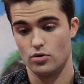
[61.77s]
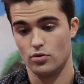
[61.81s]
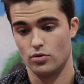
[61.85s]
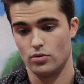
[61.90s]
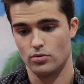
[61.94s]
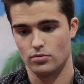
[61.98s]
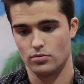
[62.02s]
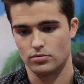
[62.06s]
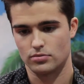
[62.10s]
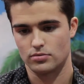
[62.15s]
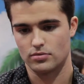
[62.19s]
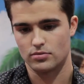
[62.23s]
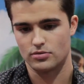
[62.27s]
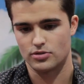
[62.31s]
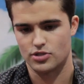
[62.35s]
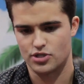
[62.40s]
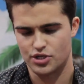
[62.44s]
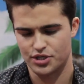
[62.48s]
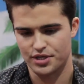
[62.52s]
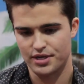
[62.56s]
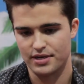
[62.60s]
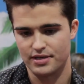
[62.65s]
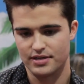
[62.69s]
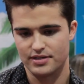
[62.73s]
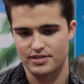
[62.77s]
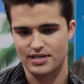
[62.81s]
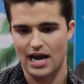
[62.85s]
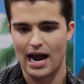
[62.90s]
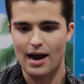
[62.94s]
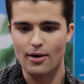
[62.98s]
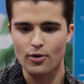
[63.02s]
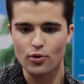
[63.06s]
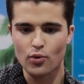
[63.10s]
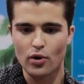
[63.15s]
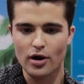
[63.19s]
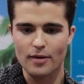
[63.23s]
Ooh, jeez.
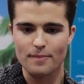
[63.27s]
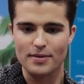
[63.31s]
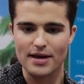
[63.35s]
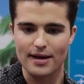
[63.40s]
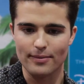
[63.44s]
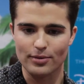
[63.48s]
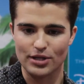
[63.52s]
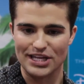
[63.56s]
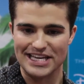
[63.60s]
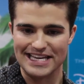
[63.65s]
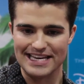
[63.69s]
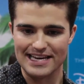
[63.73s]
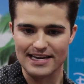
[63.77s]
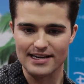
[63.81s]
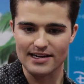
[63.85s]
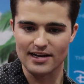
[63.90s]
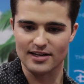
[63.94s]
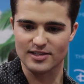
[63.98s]
I would want to be able to eat